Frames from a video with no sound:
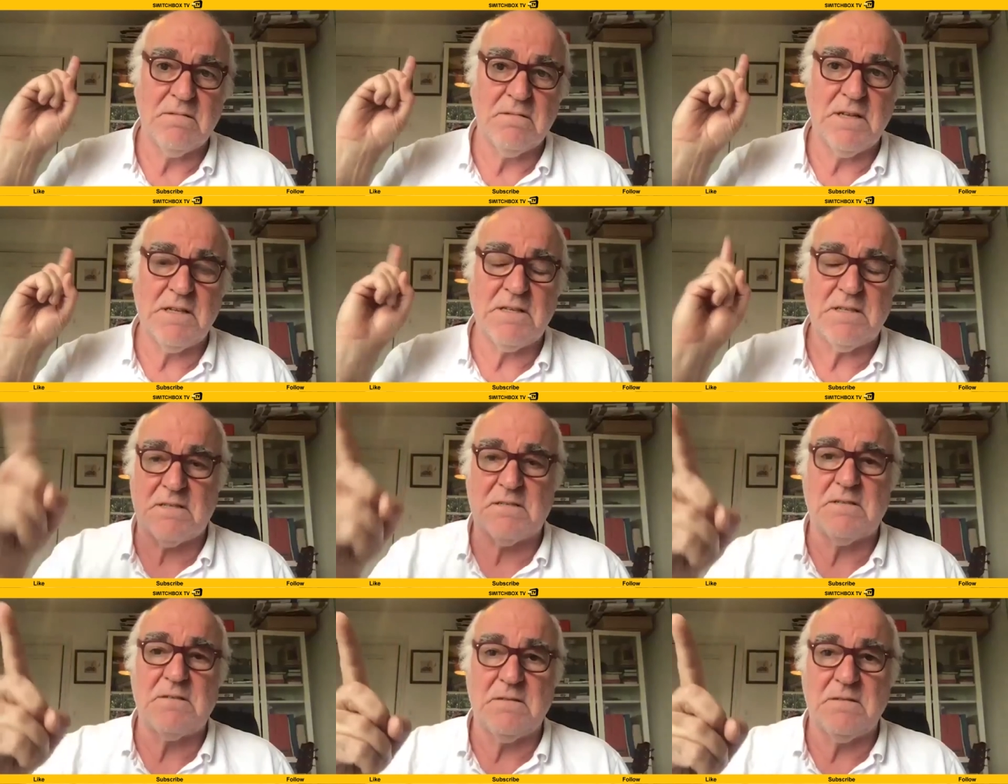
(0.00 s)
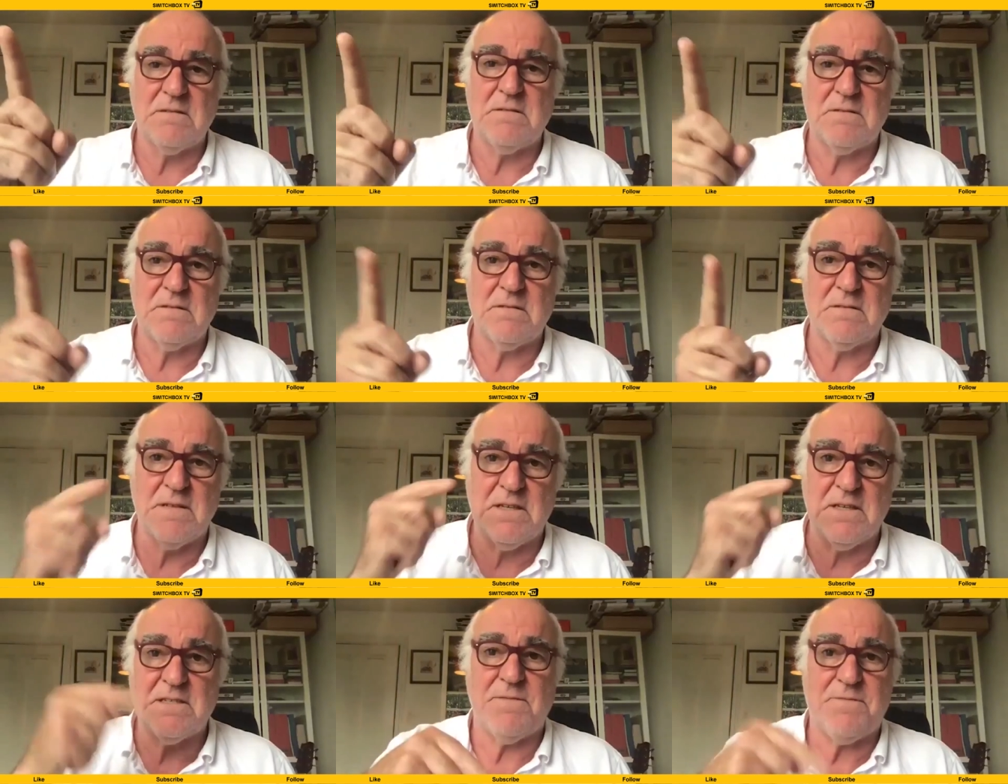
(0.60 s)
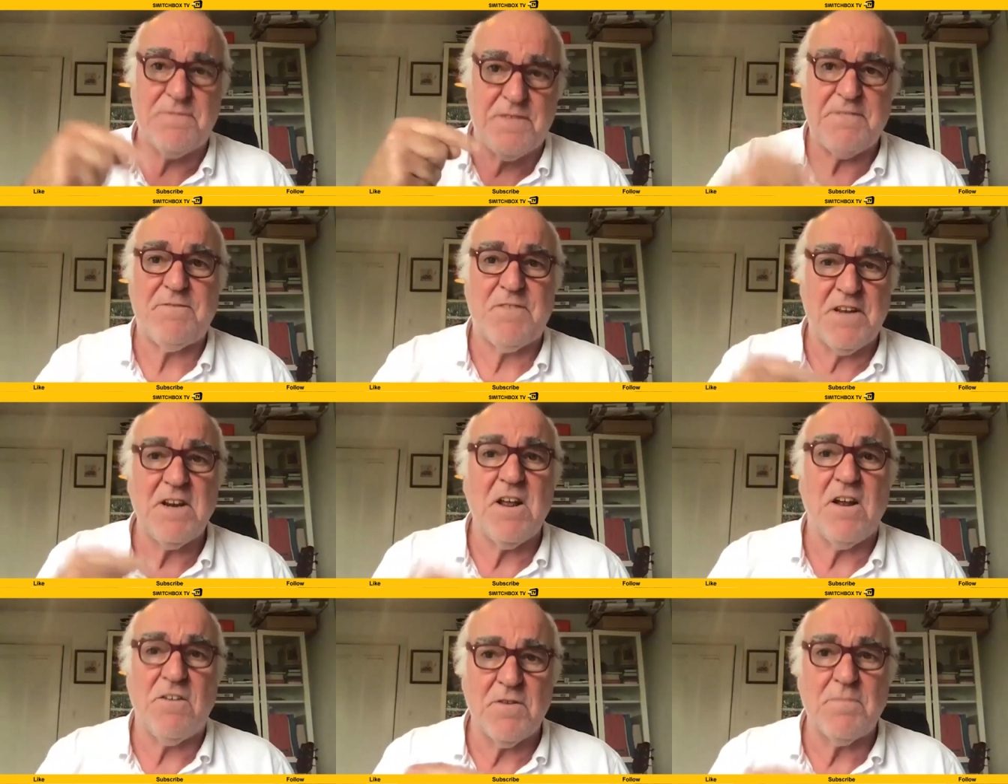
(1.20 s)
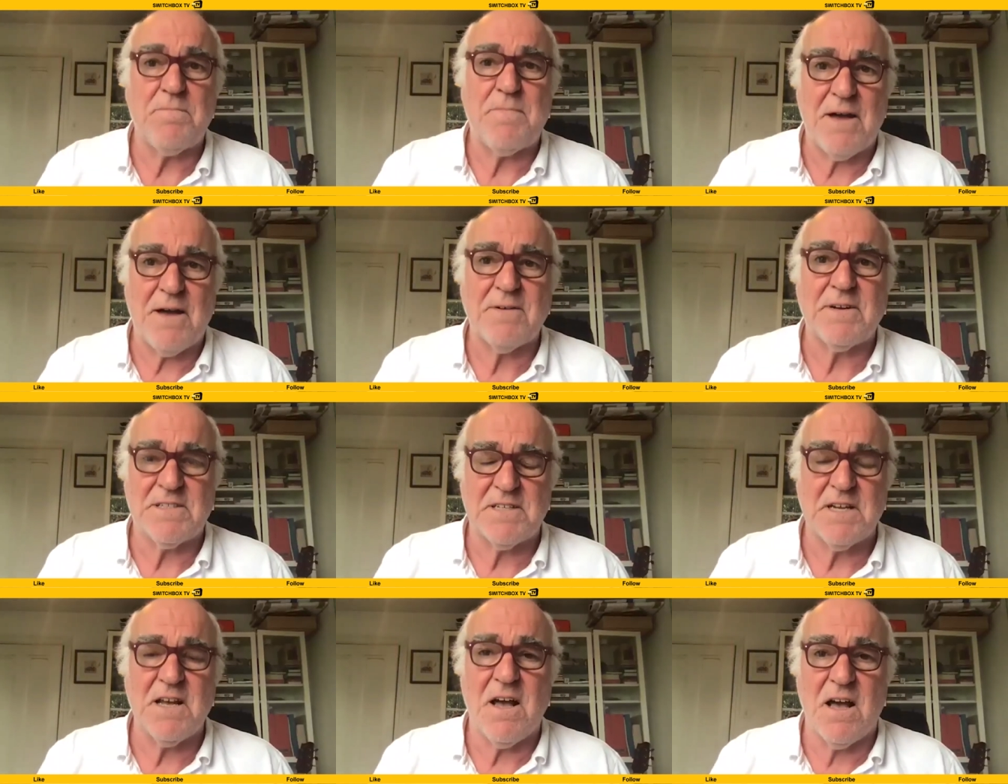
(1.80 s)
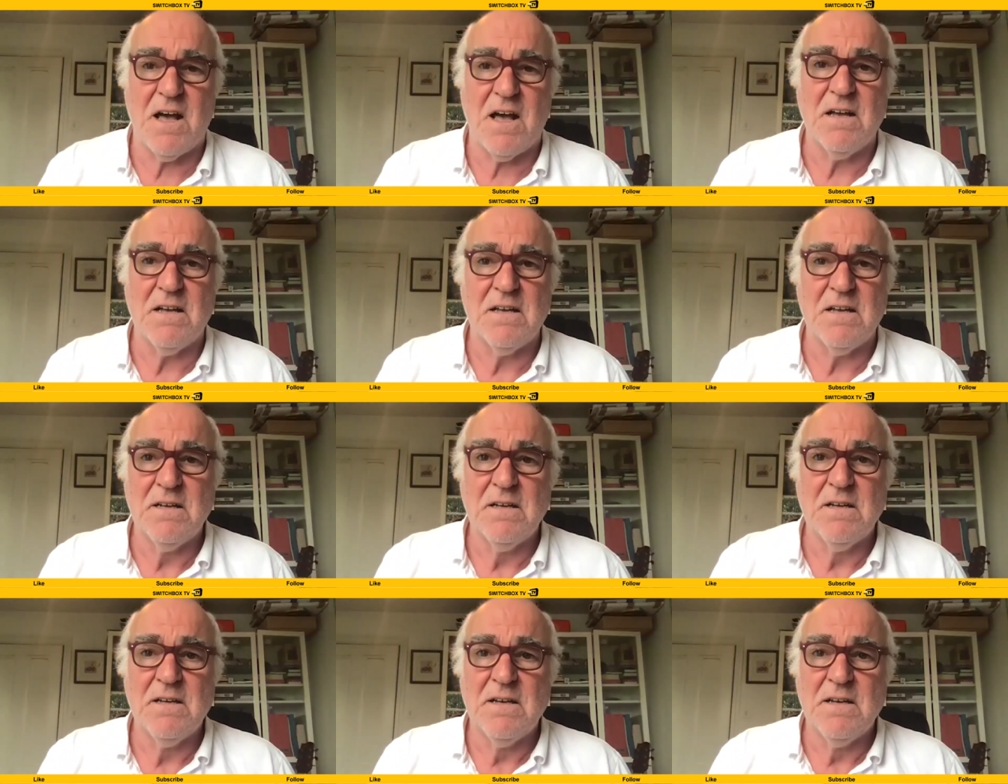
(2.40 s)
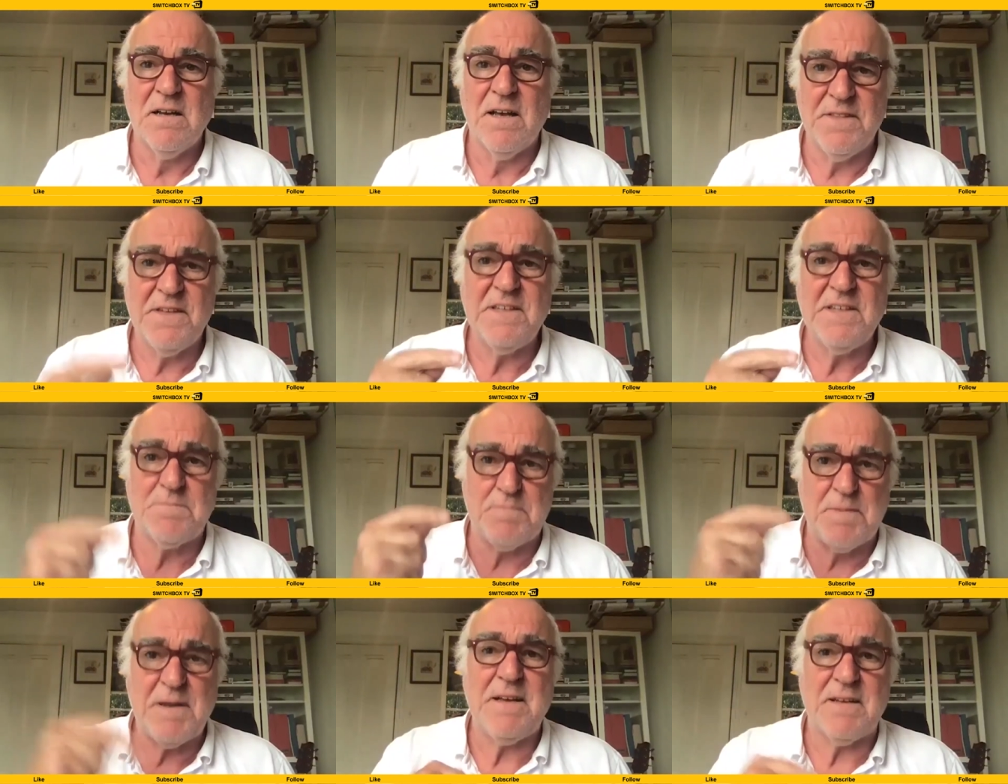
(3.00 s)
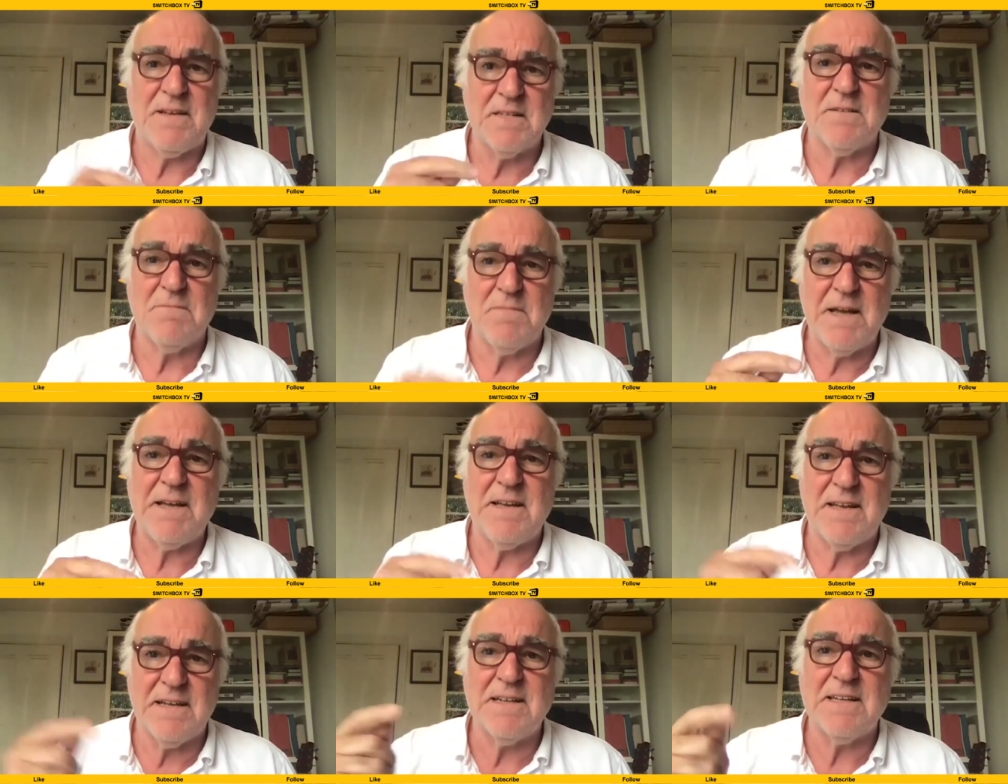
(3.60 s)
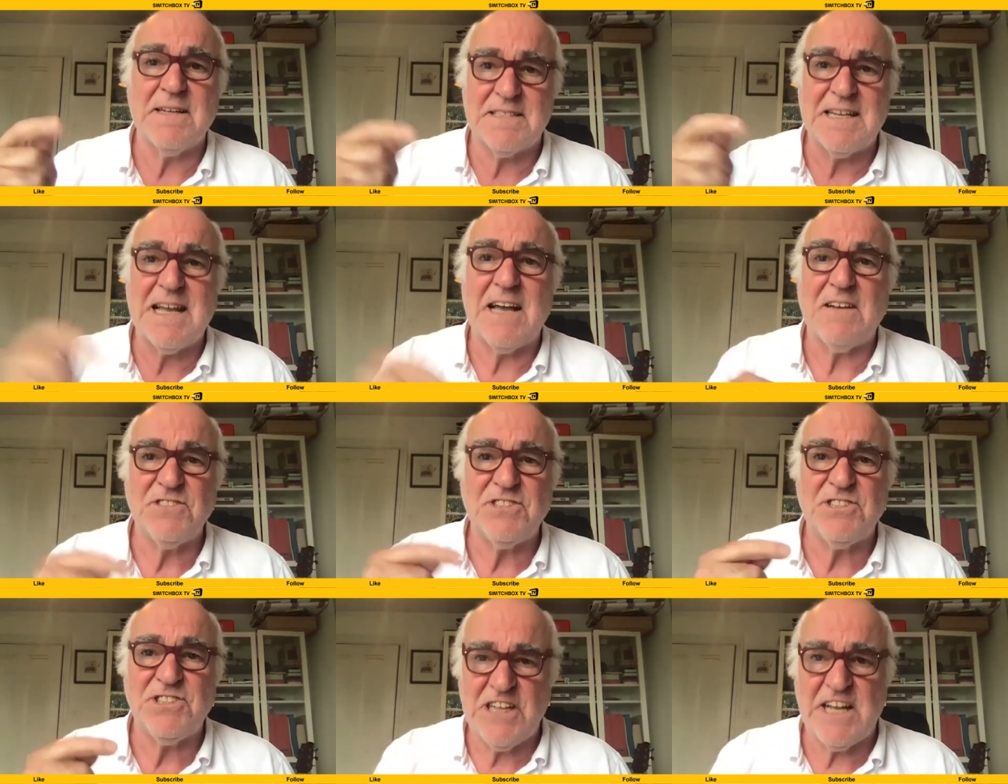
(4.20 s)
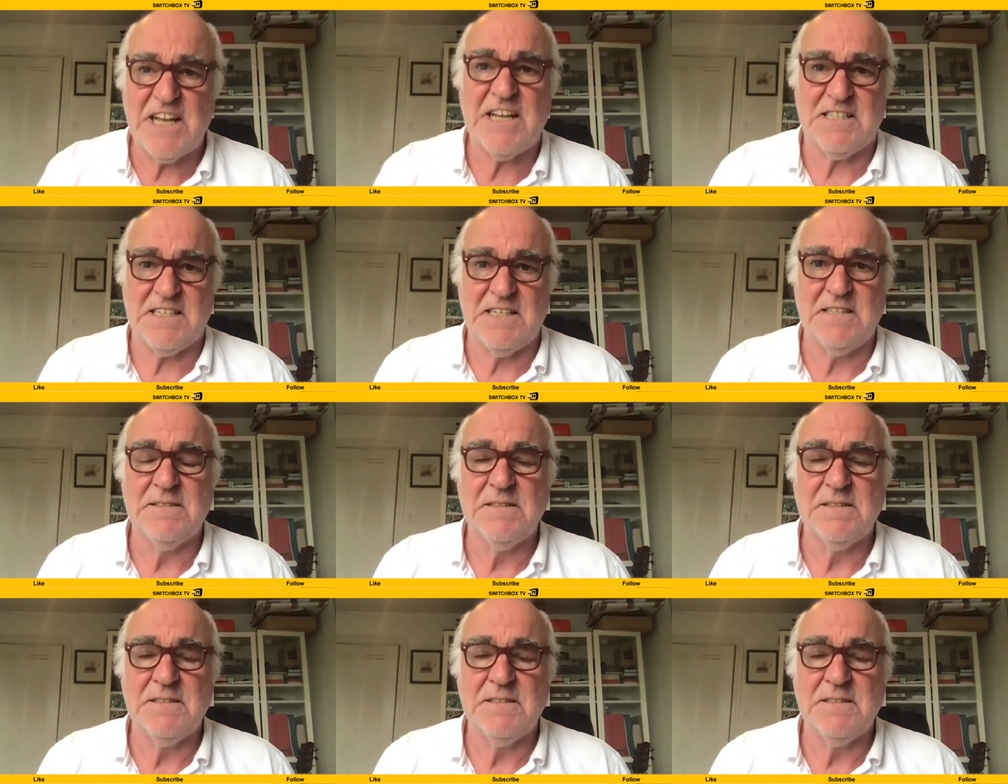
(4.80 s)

this is a £1,500 guitar and these speakers are making it sound shit.